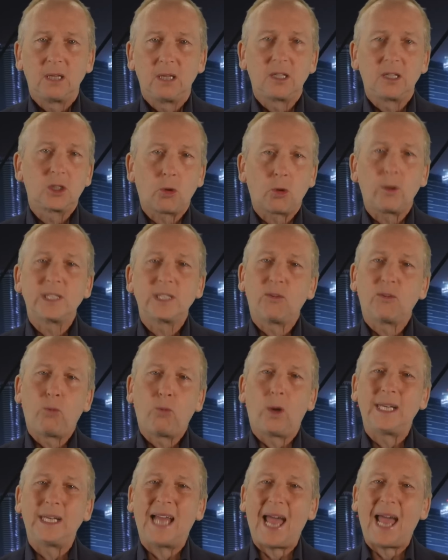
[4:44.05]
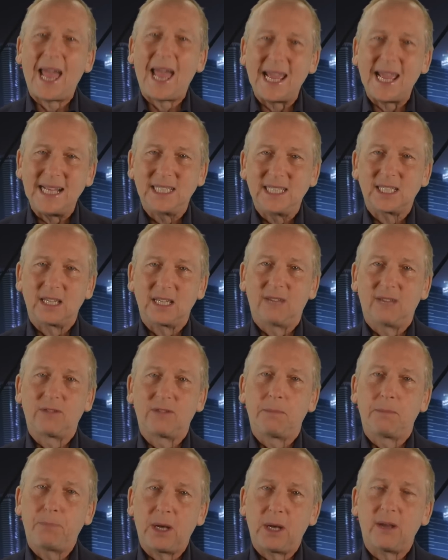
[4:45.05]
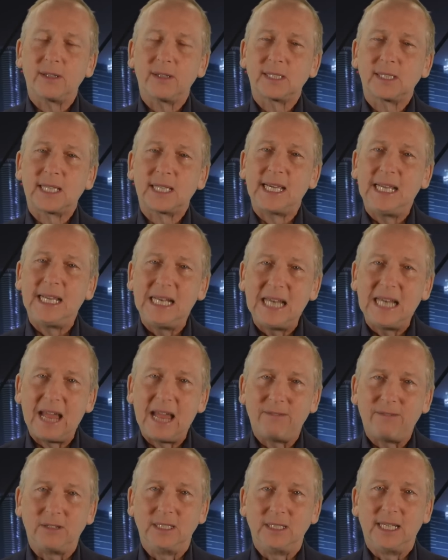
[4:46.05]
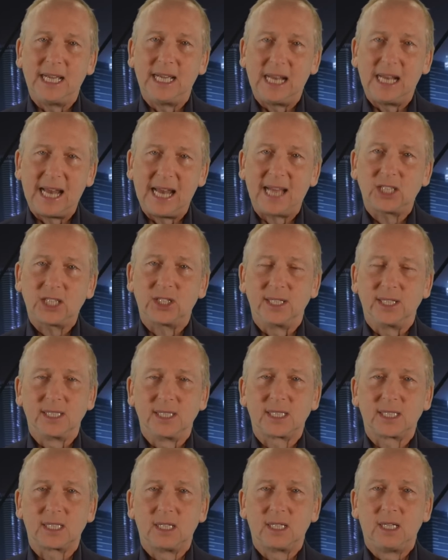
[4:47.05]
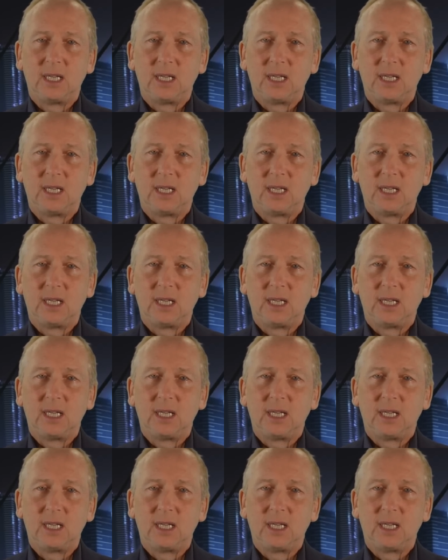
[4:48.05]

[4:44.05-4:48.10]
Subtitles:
The Tories have won 8 of the past 11 elections.